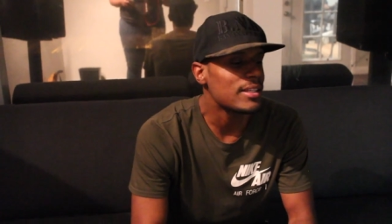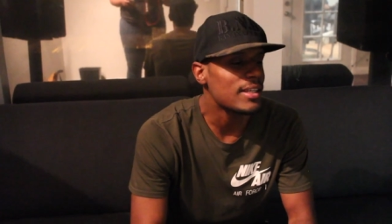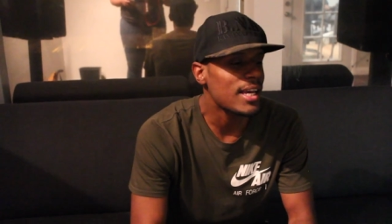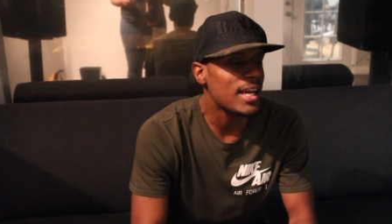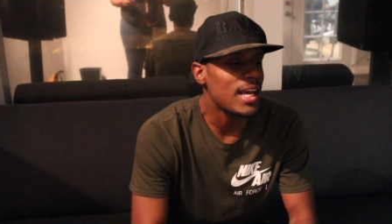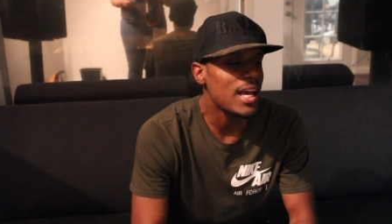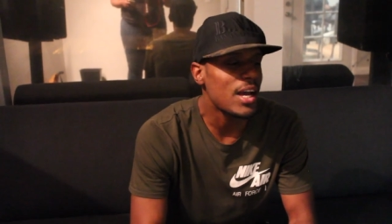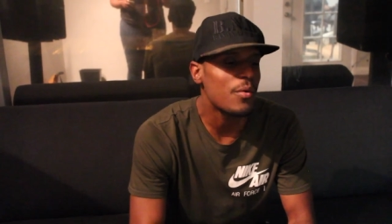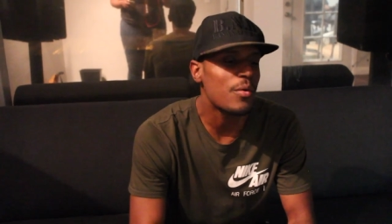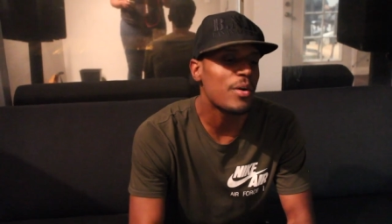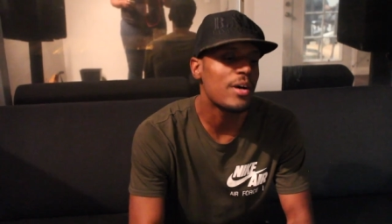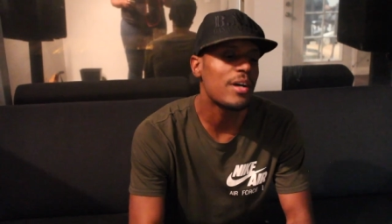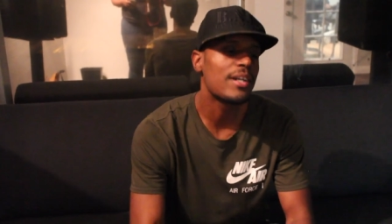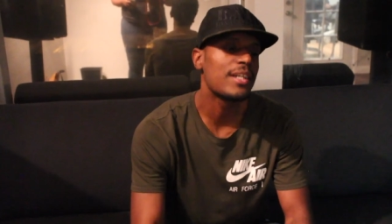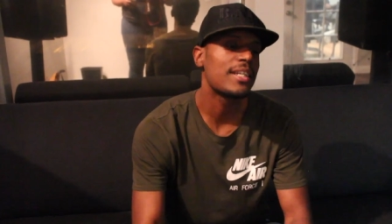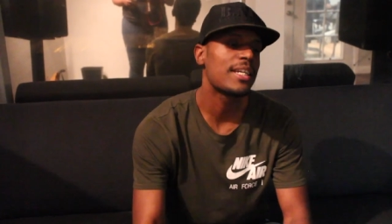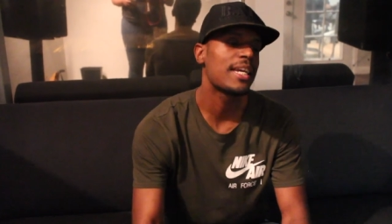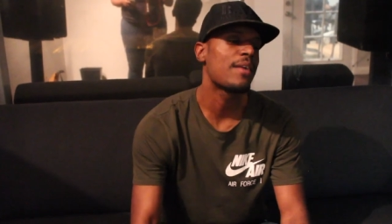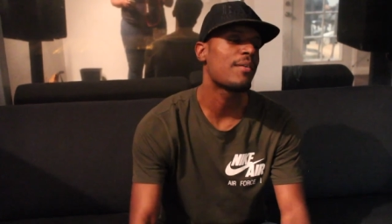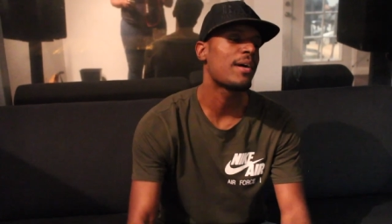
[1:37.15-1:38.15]
Yeah,
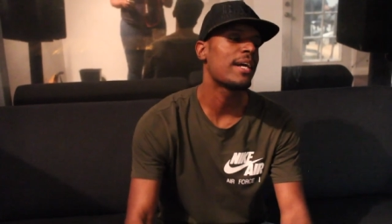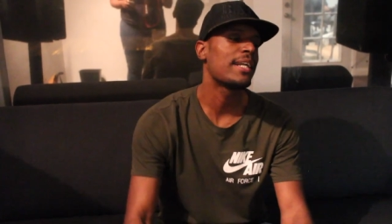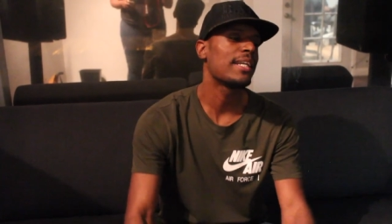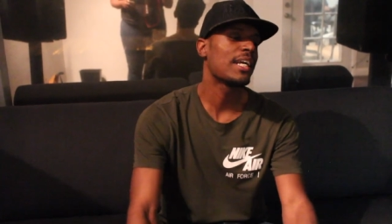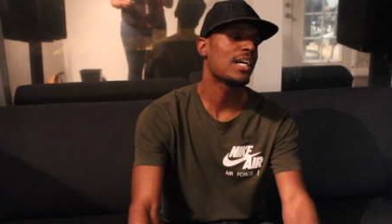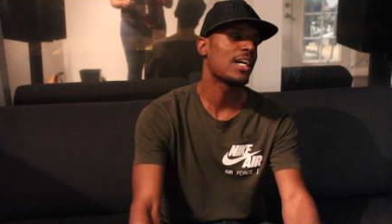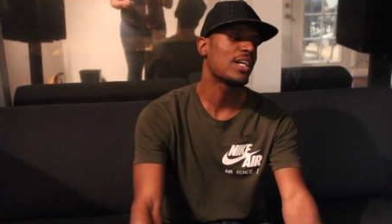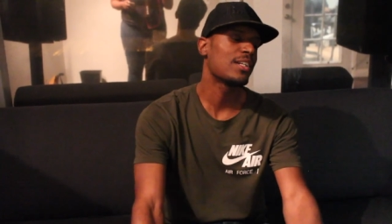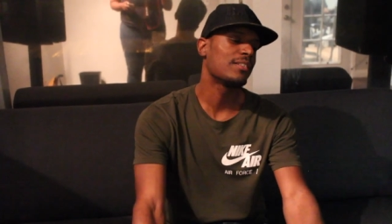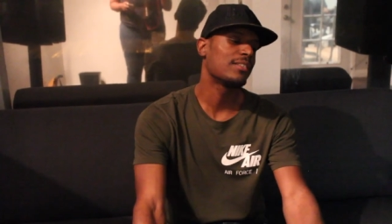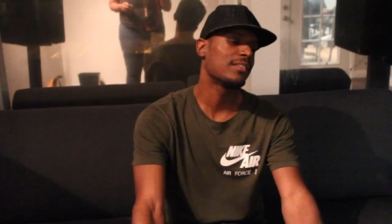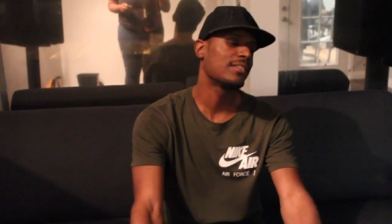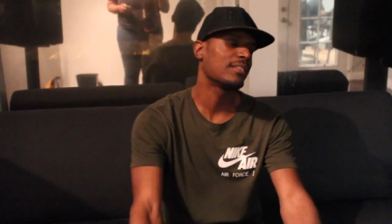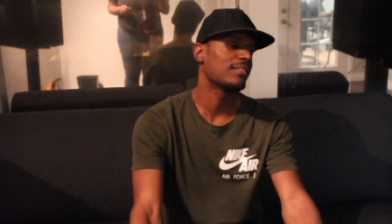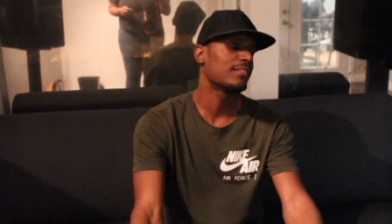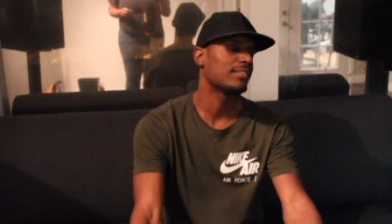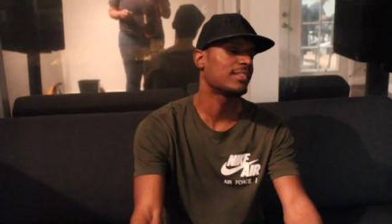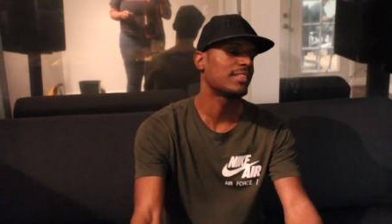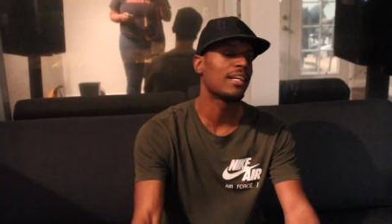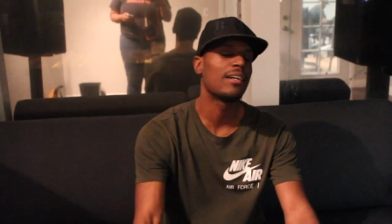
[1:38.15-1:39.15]
well, yeah. Right now, it's just
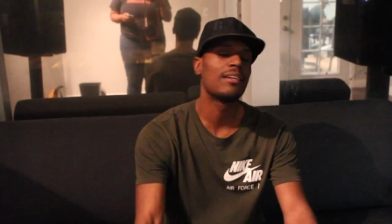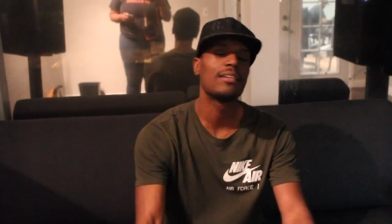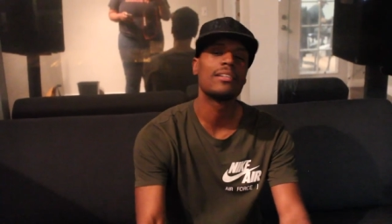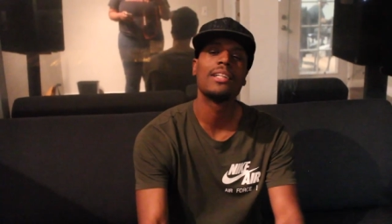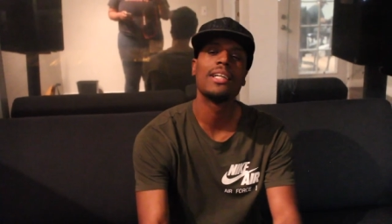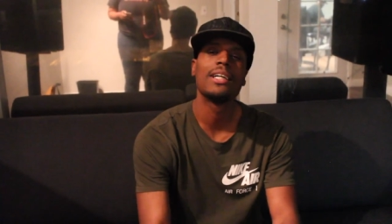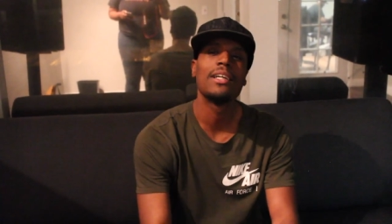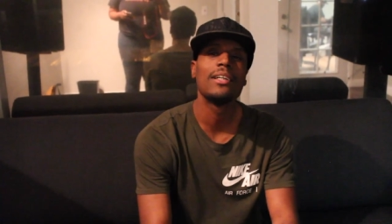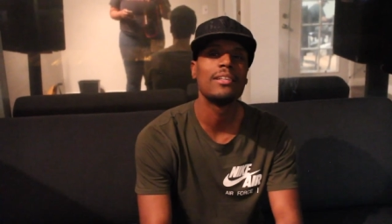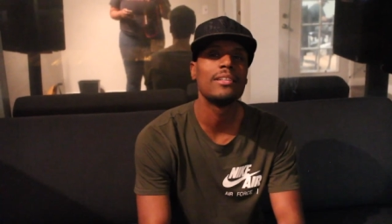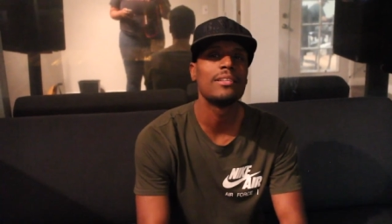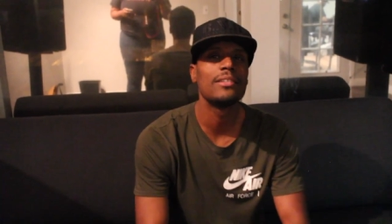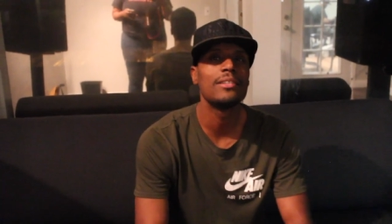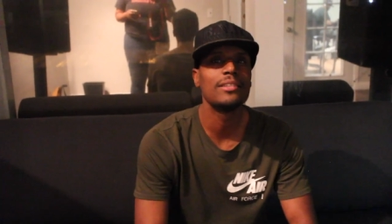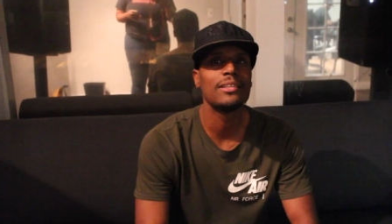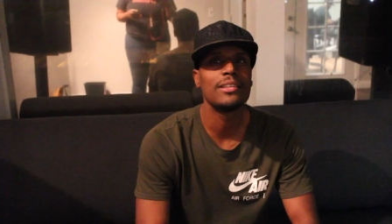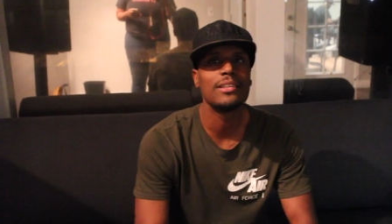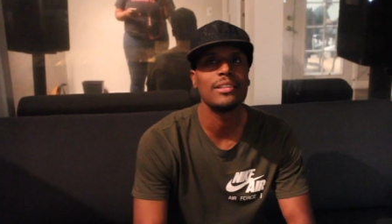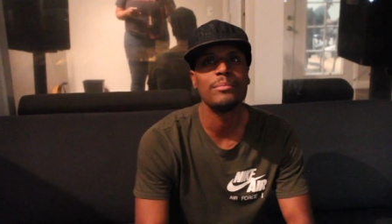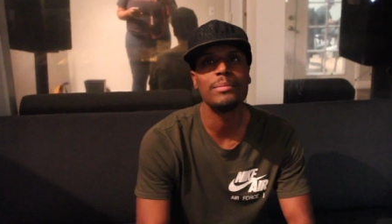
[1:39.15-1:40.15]
on SoundCloud.
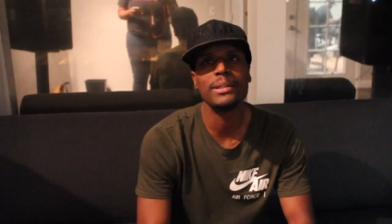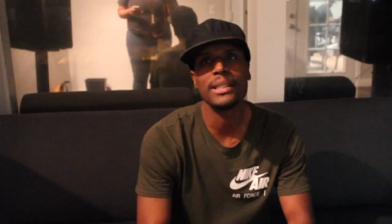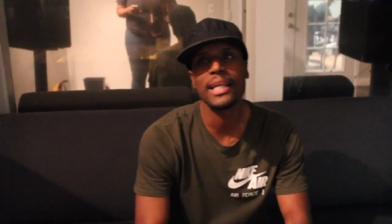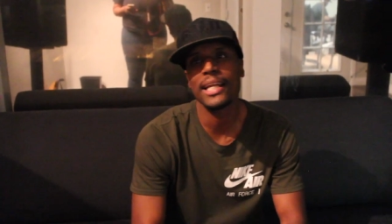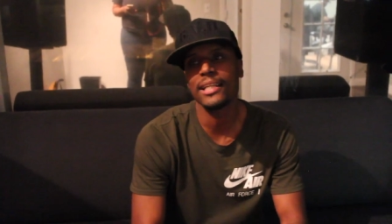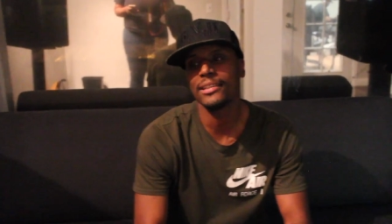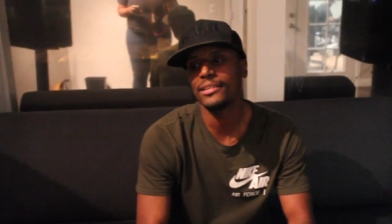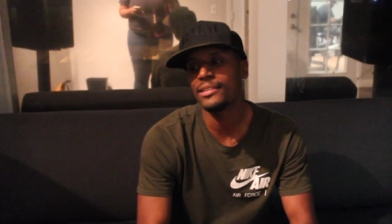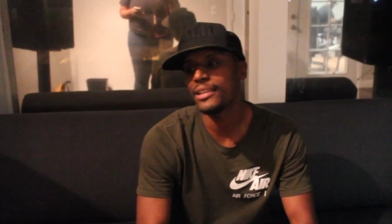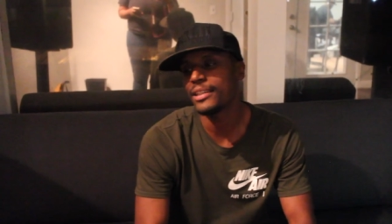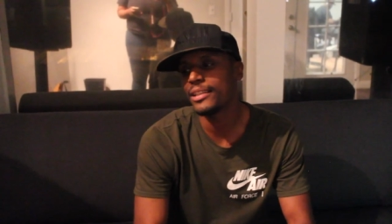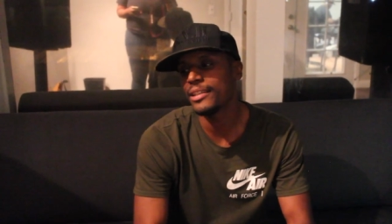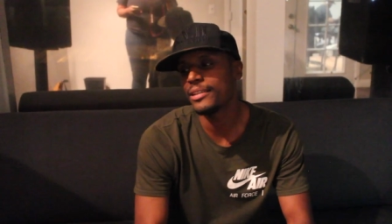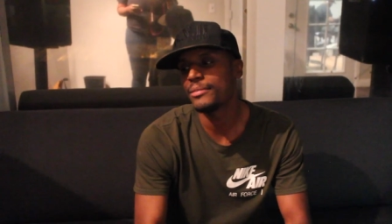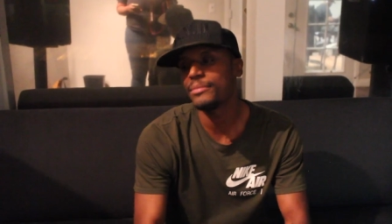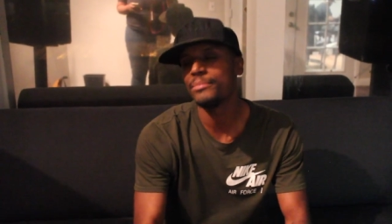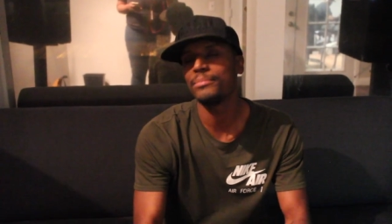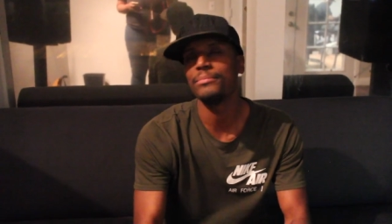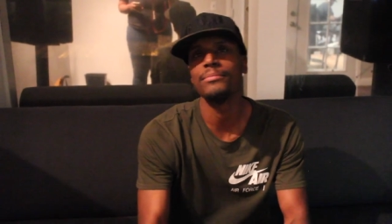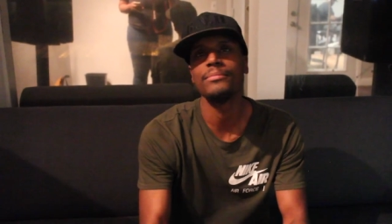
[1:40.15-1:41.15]
SoundCloud. You know, Bananaz and
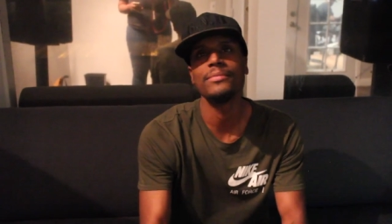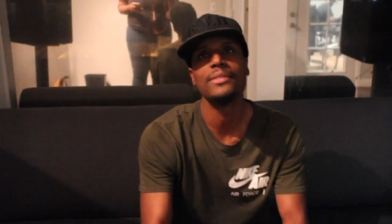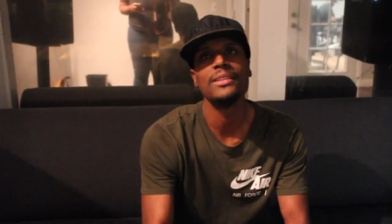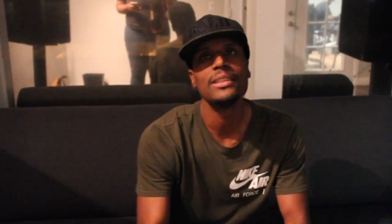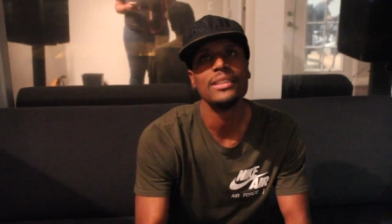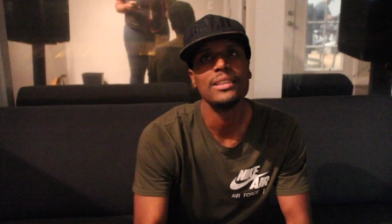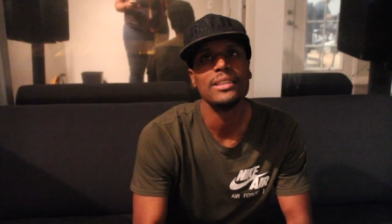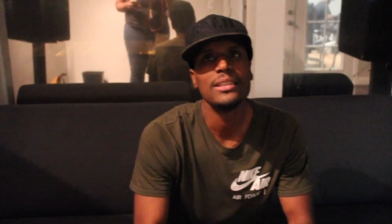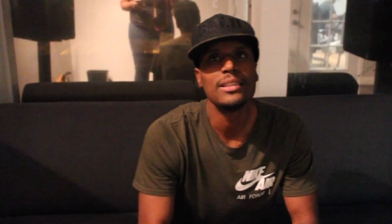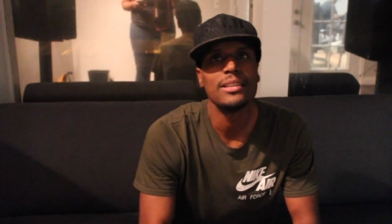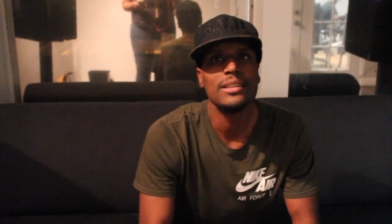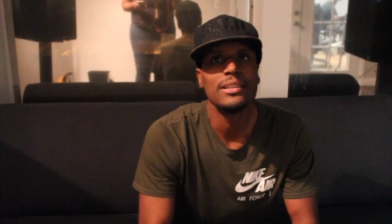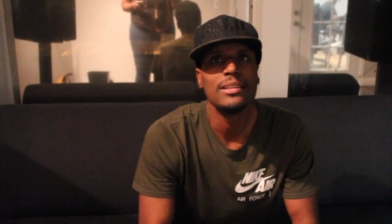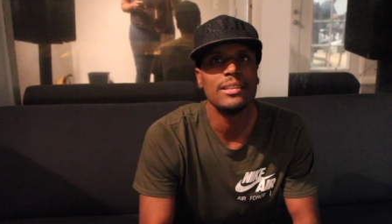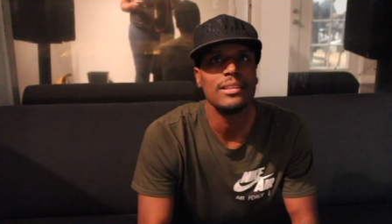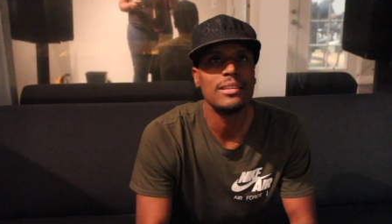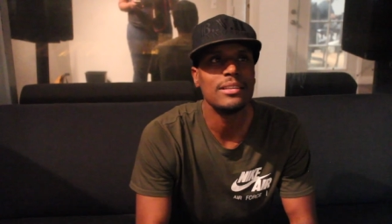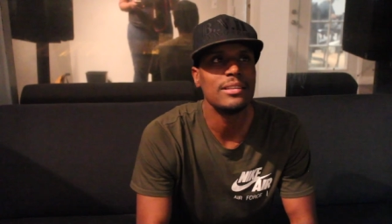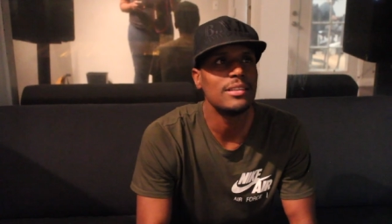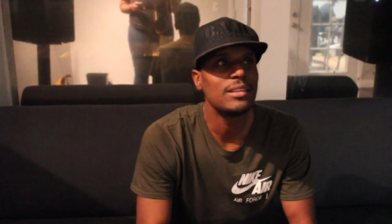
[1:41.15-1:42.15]
Ham.
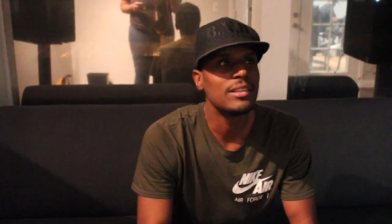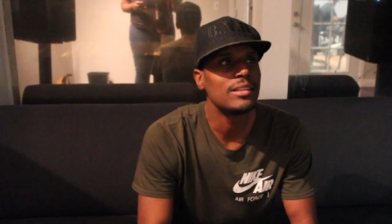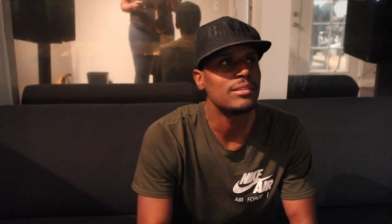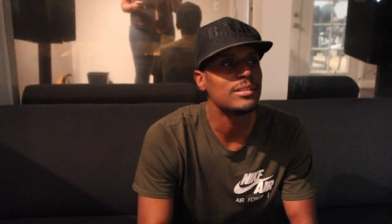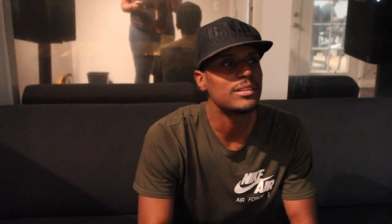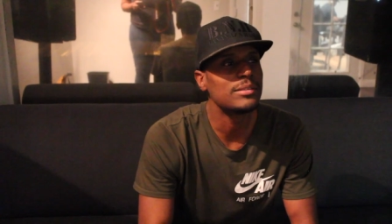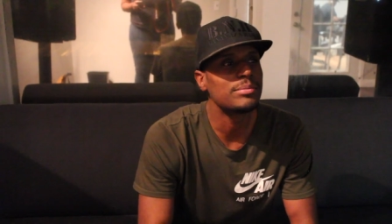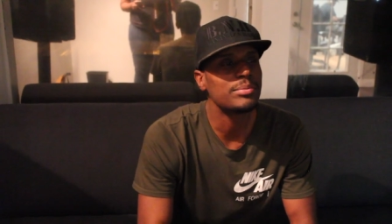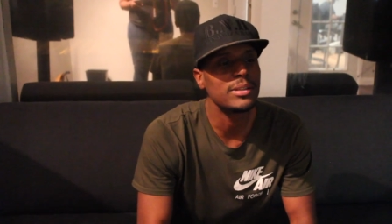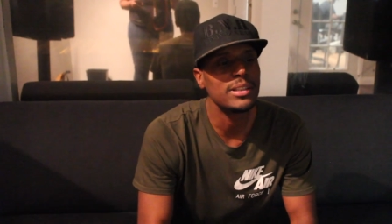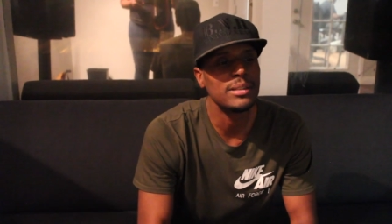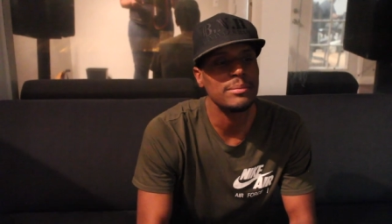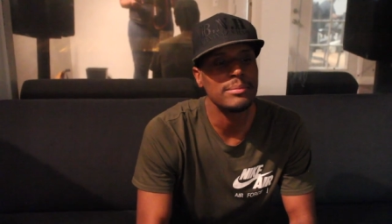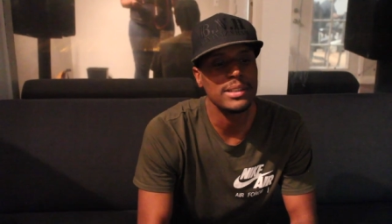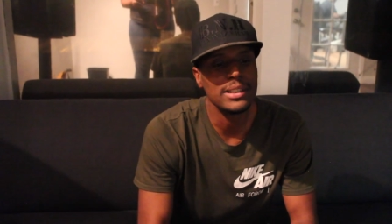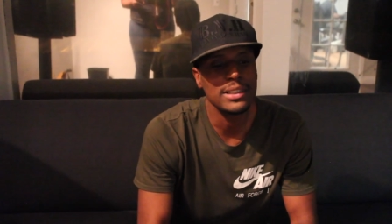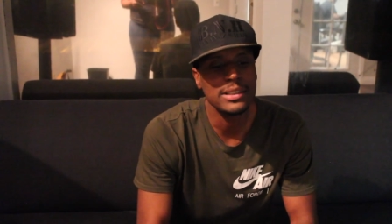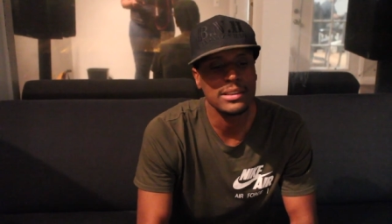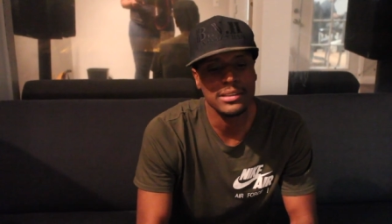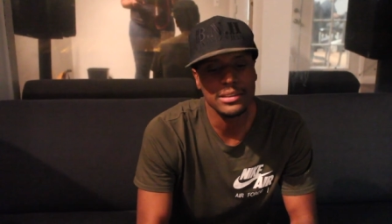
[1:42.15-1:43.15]
You know, just pretty
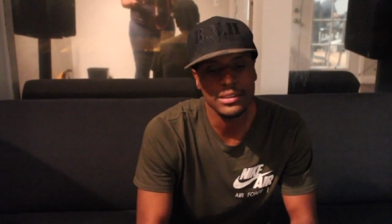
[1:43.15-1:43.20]
much.